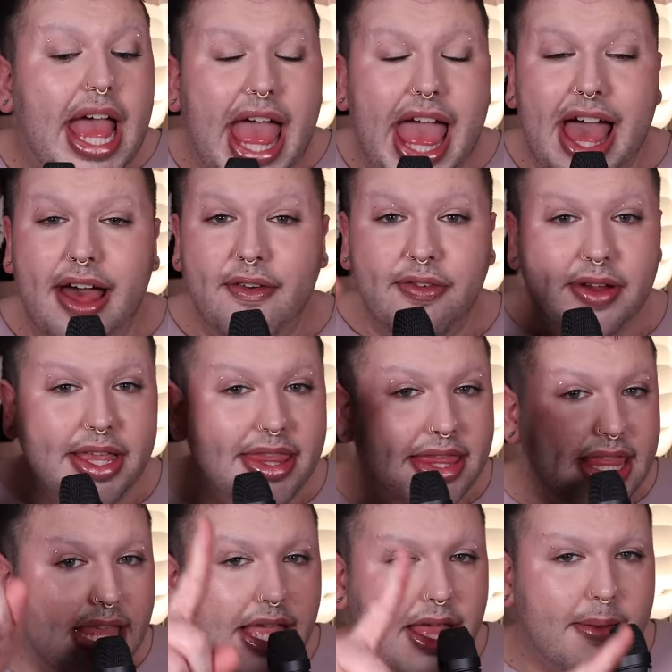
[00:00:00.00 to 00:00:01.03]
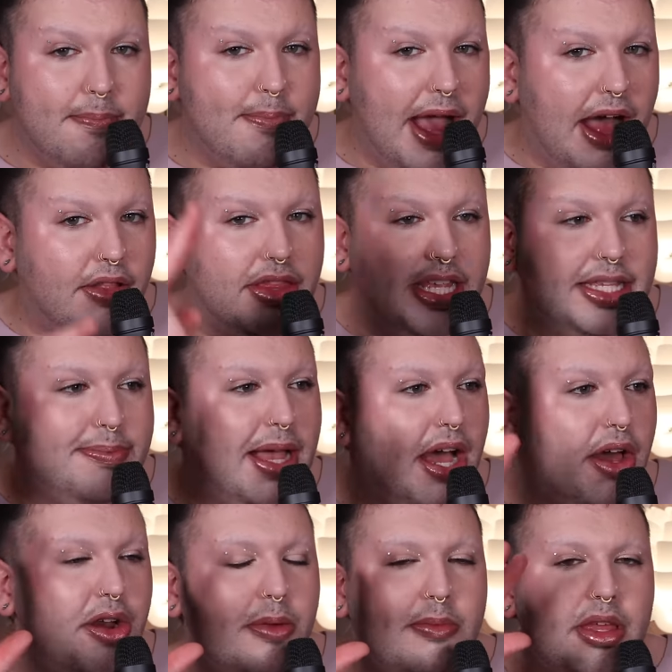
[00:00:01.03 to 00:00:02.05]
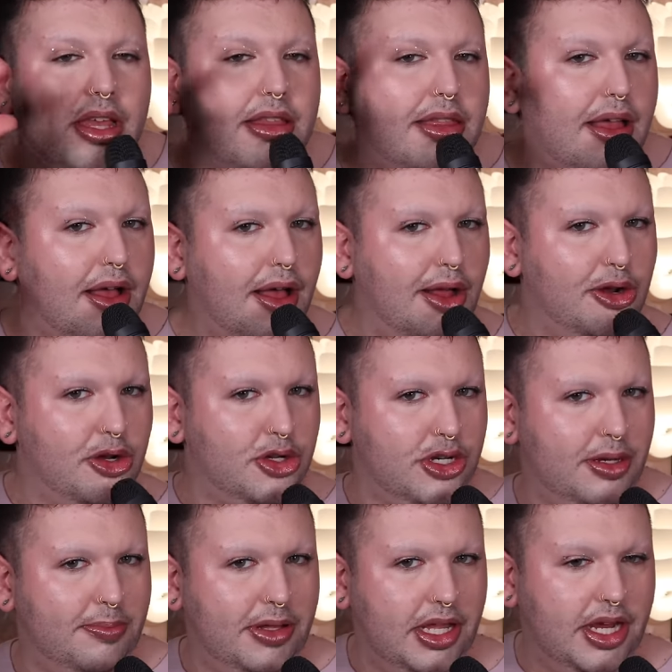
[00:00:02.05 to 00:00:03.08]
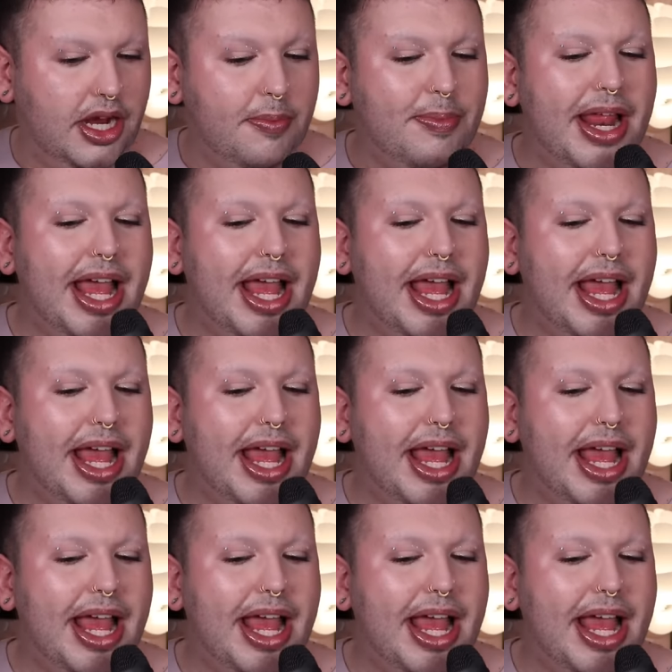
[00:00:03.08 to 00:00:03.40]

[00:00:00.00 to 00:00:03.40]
Everything about this powder being the ultra blur, but